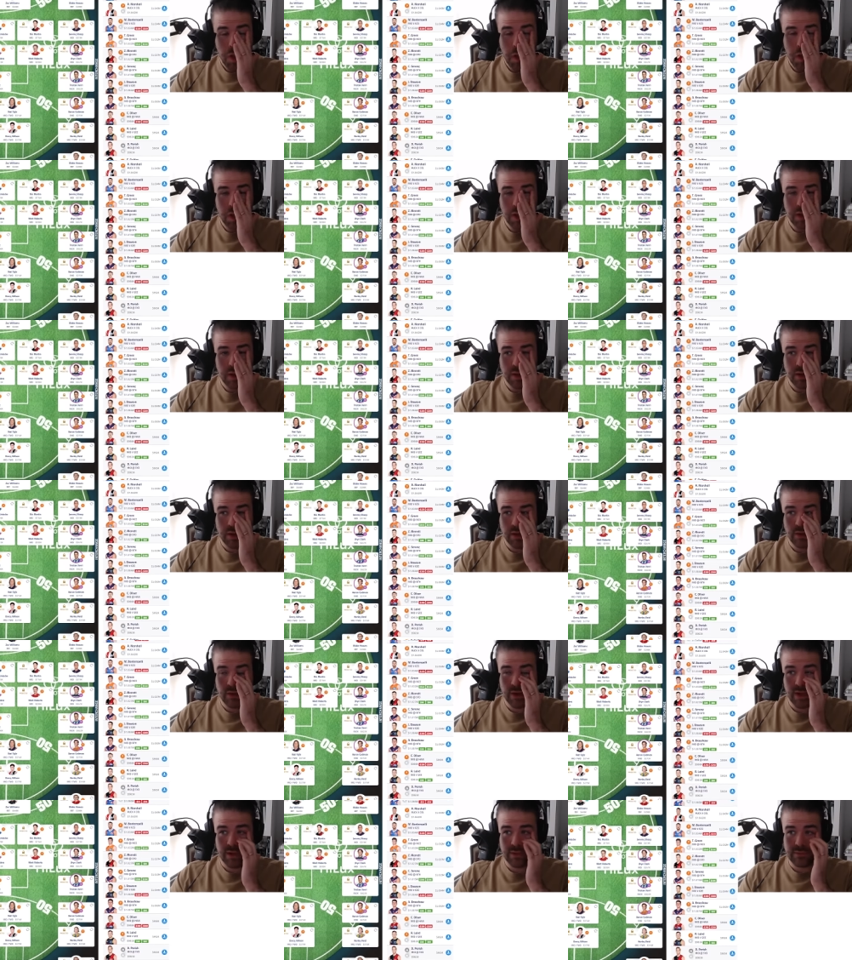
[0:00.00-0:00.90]
Uh,
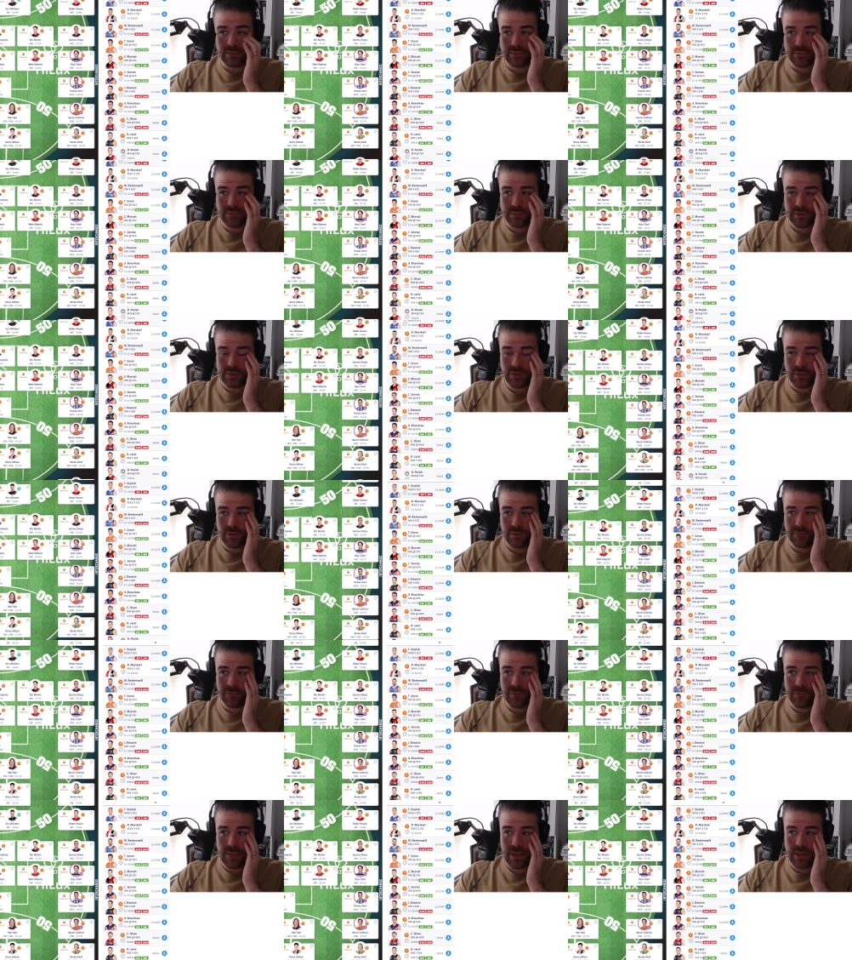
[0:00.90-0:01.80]
all right, so
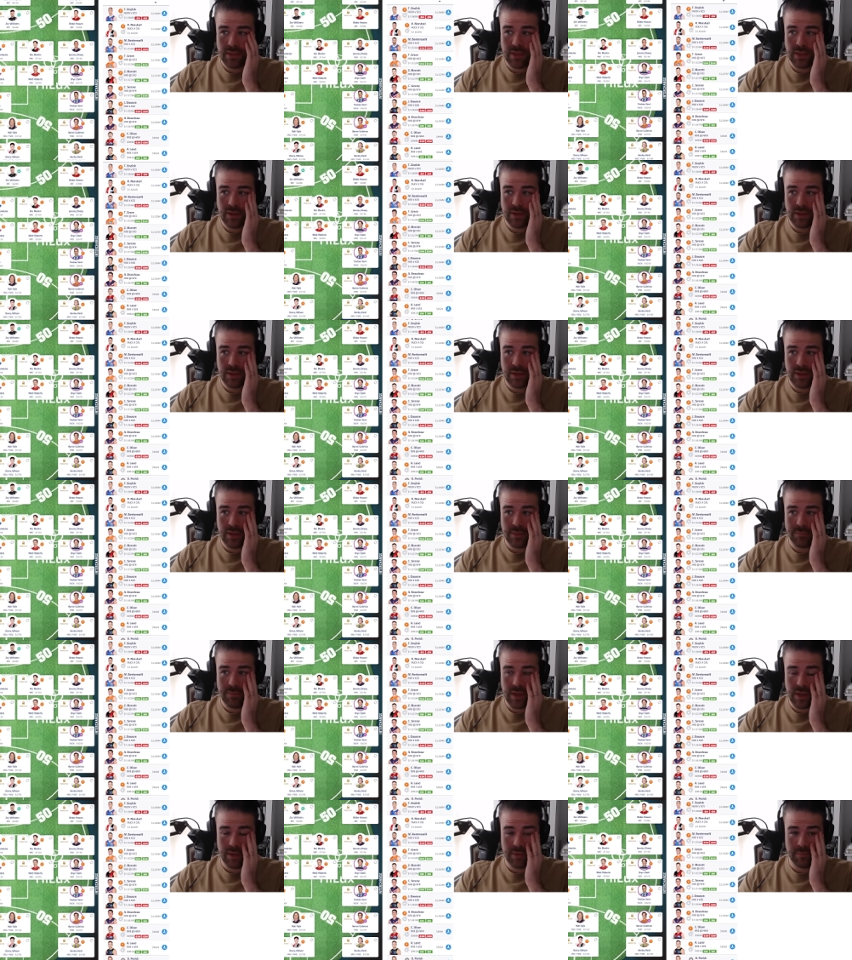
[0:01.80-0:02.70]
for me then,
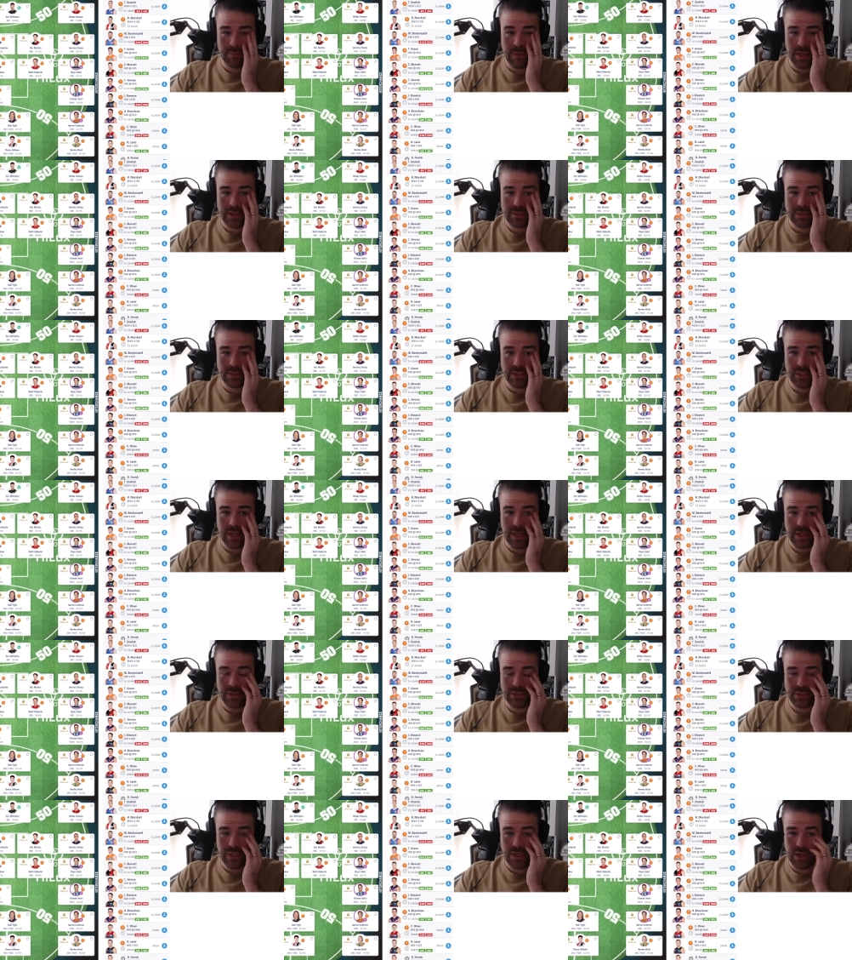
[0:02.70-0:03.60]
um, yeah, Vaccine
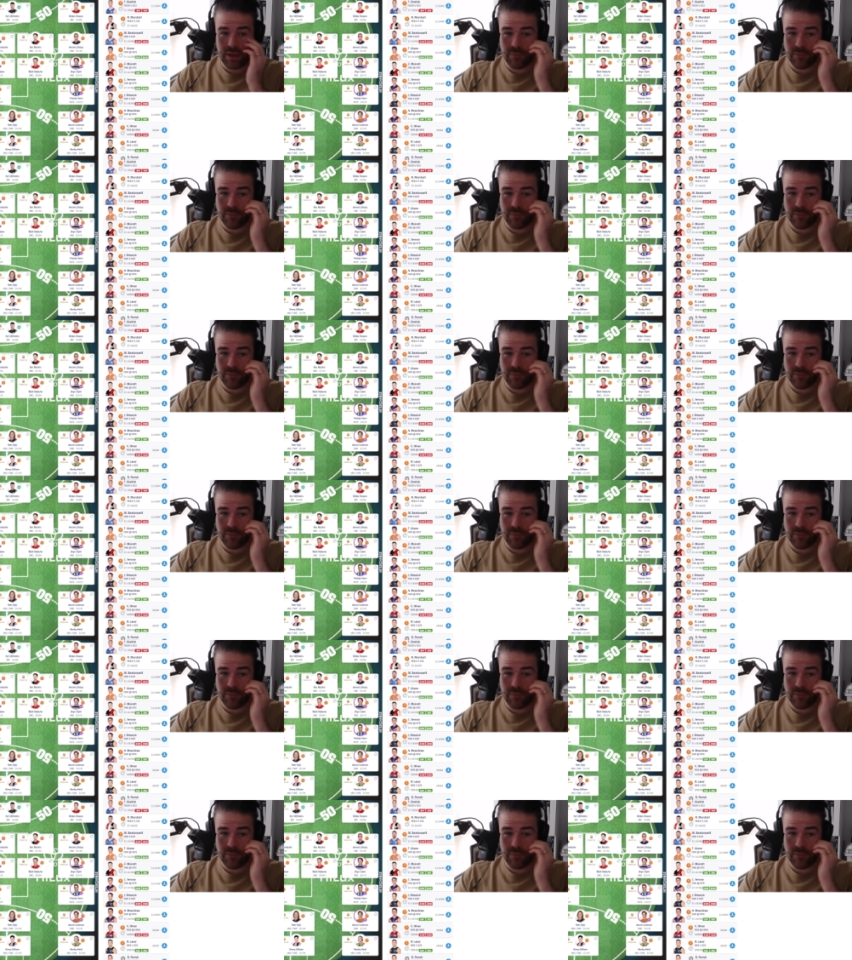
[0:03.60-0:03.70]
Cash Gem.